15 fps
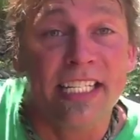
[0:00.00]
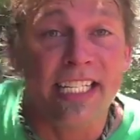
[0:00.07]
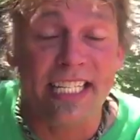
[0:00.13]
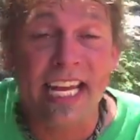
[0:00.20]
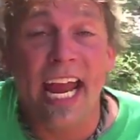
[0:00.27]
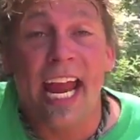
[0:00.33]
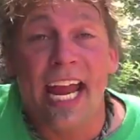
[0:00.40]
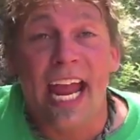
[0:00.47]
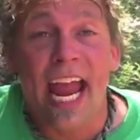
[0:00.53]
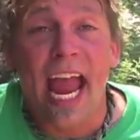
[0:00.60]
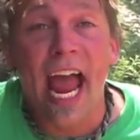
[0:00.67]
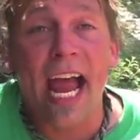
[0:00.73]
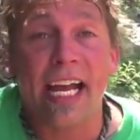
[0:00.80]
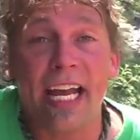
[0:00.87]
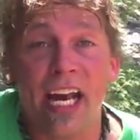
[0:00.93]
today
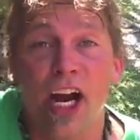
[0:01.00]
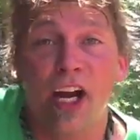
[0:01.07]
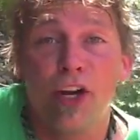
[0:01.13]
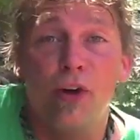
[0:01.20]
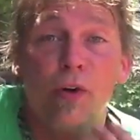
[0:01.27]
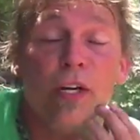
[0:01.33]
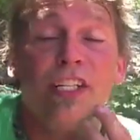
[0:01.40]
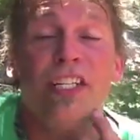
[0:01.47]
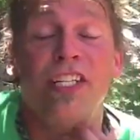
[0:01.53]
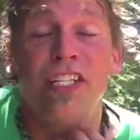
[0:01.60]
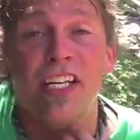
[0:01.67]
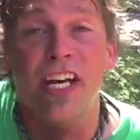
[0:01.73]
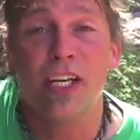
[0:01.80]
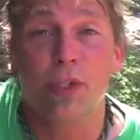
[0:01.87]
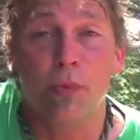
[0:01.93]
Hack and I are going to
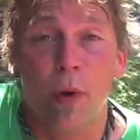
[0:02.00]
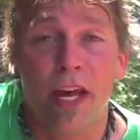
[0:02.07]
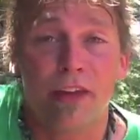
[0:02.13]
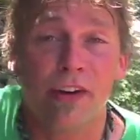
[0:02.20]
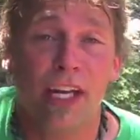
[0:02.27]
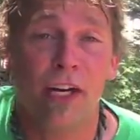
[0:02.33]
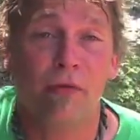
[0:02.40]
discuss weathering